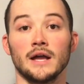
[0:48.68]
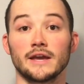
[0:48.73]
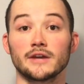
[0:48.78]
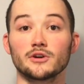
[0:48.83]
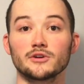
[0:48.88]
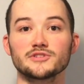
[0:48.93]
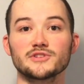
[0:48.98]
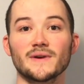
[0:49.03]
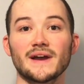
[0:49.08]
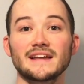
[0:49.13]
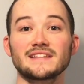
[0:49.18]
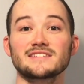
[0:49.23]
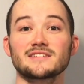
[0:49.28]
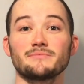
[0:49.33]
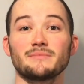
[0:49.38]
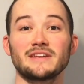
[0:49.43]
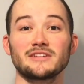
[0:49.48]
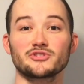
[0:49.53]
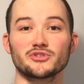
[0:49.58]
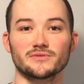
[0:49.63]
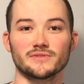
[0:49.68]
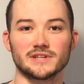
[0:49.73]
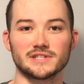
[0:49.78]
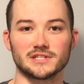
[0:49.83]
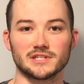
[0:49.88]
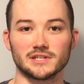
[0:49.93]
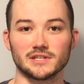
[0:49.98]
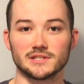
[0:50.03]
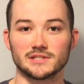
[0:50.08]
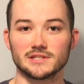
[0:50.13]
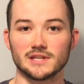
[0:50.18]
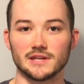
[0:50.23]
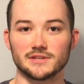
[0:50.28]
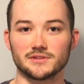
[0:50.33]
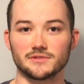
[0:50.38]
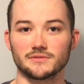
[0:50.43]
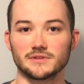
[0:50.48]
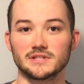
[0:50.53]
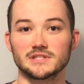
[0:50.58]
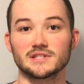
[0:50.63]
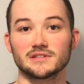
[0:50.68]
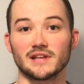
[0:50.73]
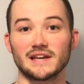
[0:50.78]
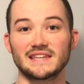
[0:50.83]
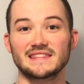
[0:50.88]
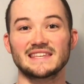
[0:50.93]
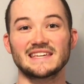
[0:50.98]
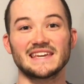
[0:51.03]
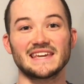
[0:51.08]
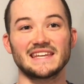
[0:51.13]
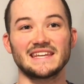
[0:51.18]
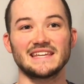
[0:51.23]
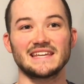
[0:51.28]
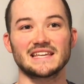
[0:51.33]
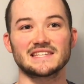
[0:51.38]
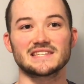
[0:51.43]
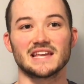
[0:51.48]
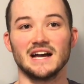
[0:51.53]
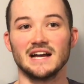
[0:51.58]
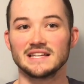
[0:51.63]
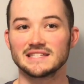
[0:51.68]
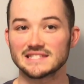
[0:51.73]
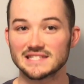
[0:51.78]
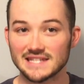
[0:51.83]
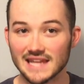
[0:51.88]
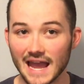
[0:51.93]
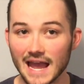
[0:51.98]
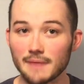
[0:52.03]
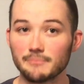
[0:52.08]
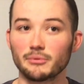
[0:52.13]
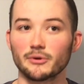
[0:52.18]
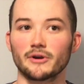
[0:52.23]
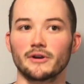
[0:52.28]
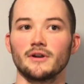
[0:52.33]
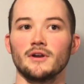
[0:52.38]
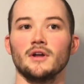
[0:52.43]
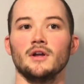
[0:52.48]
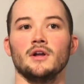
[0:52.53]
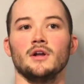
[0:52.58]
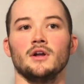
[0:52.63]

It also had some interesting accessories like the NES Zapper,